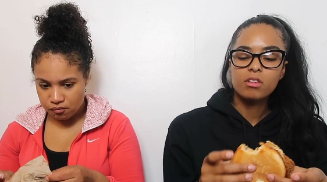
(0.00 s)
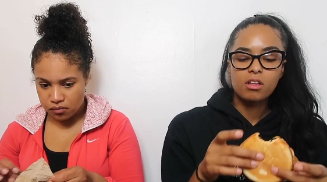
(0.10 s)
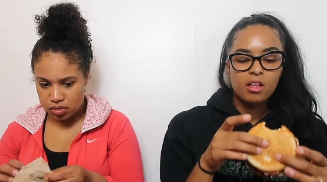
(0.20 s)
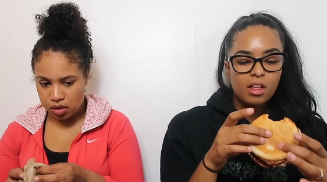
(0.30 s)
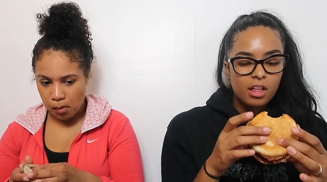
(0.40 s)

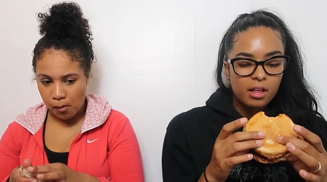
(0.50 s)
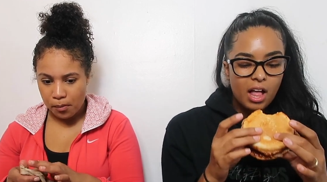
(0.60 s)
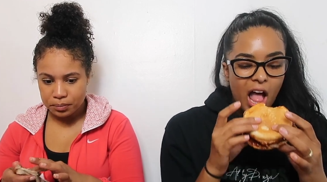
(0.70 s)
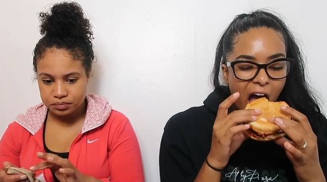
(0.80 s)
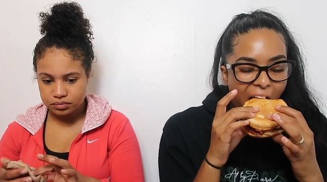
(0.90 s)

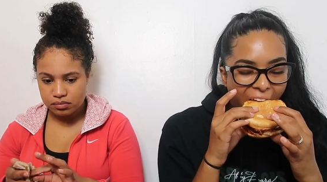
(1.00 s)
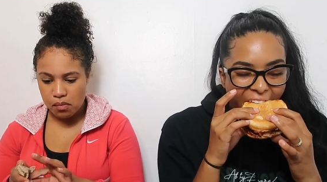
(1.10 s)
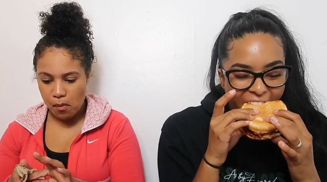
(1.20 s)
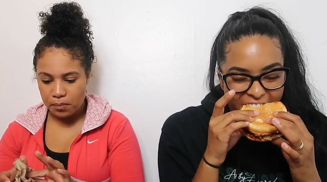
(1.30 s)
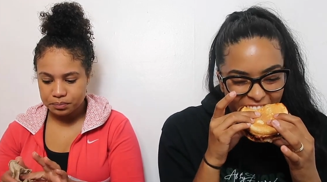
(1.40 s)

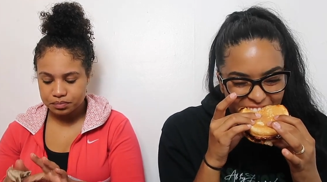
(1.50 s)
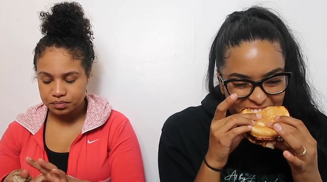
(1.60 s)
(silence)